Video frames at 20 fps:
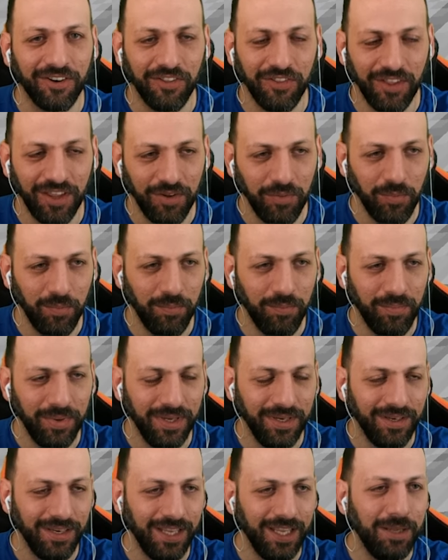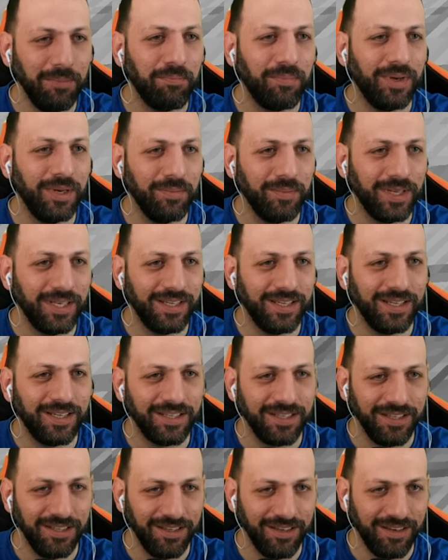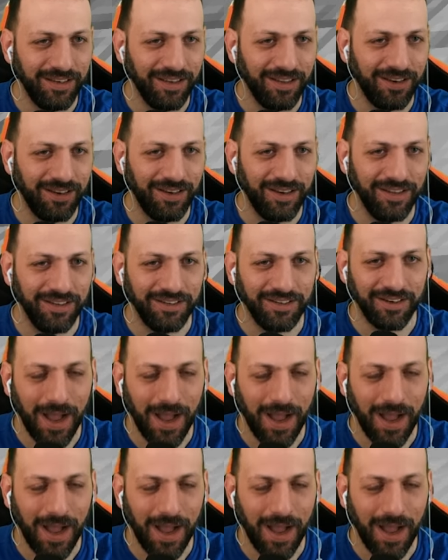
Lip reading: They've been implemented in later